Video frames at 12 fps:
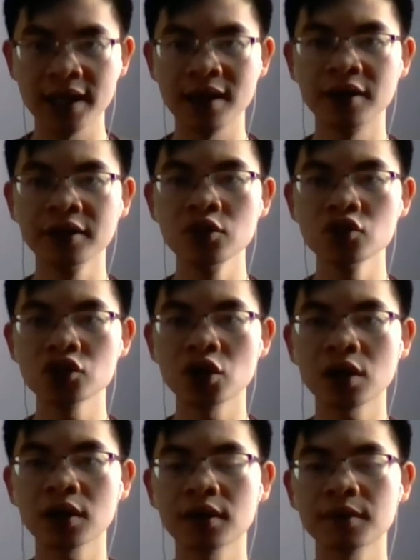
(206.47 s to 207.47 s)
a New
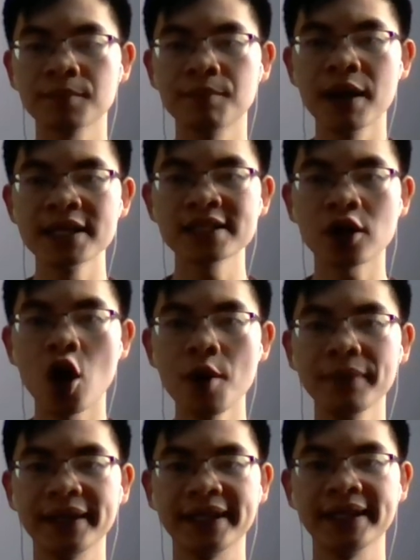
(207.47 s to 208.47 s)
York-based
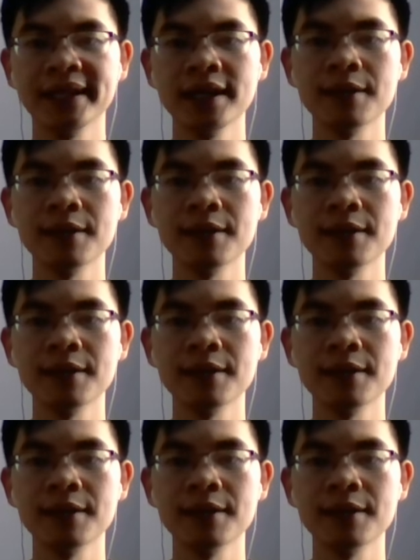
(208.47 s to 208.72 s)
company,